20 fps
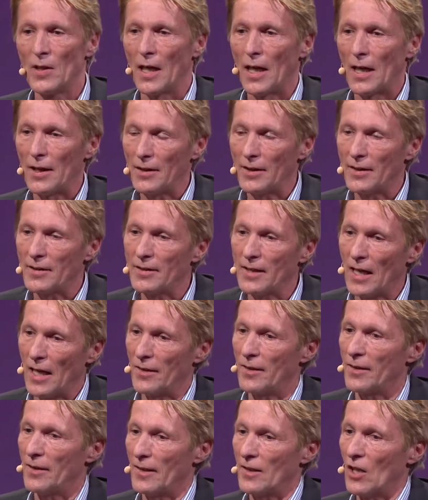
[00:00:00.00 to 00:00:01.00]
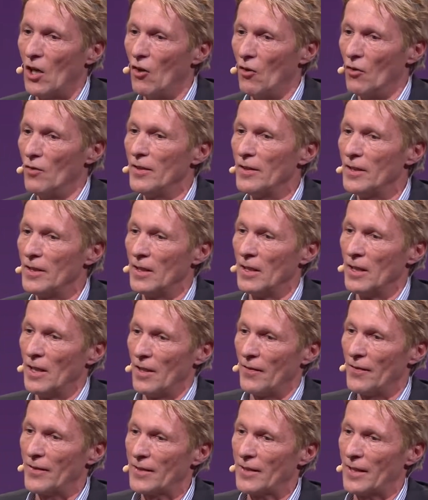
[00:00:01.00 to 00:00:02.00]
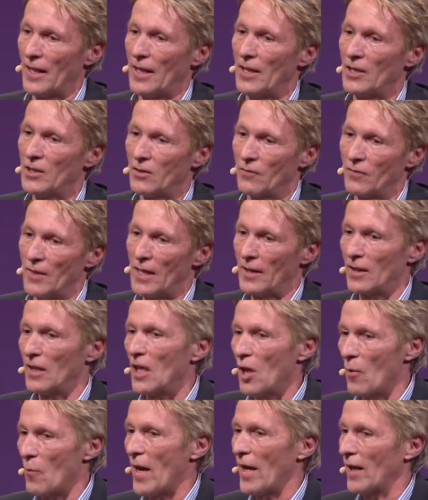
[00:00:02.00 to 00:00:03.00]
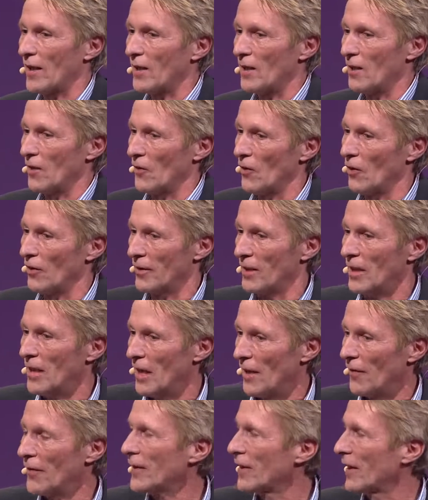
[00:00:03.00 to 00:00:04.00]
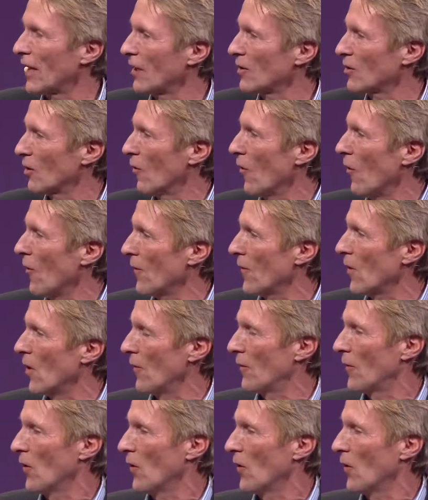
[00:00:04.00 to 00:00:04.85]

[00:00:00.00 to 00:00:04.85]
and he started it only in the case of Angela Merkel and not in the case of